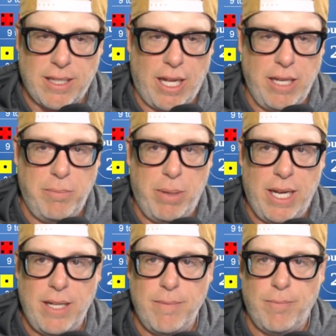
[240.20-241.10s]
line
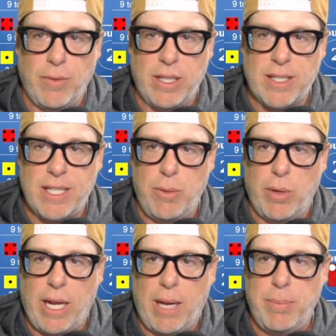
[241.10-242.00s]
bet. Let's see
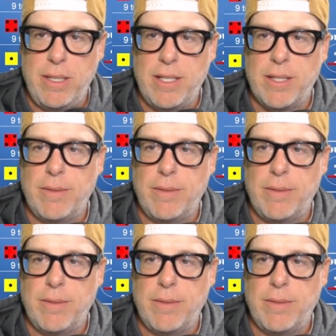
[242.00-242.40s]
what happens.